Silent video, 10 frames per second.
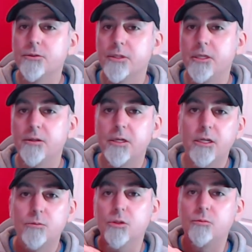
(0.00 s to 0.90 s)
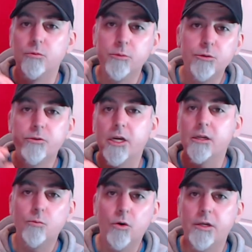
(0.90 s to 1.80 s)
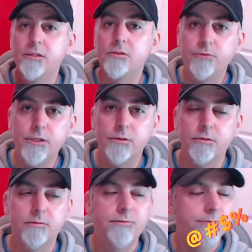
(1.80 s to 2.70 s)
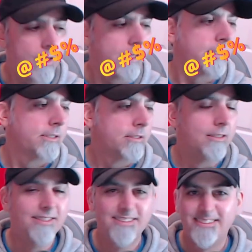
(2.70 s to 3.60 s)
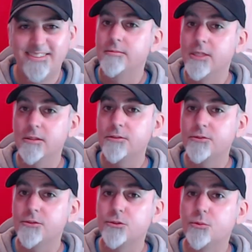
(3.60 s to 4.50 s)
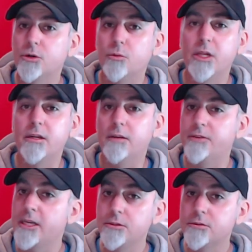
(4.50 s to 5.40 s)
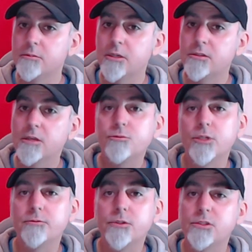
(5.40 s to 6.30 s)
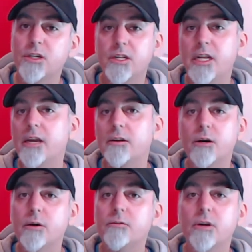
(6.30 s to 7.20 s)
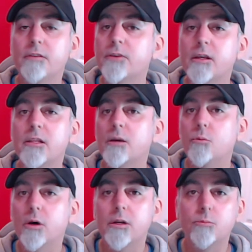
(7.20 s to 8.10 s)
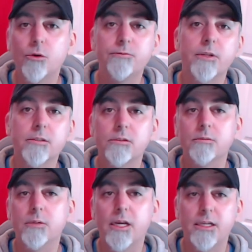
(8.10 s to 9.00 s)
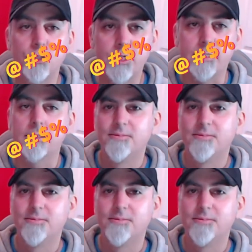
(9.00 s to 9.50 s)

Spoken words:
on the other hand, will remove unwanted frequencies. Now, these filters work well enough, and I used them myself when I first started out. However, I found that I wanted more flexibility.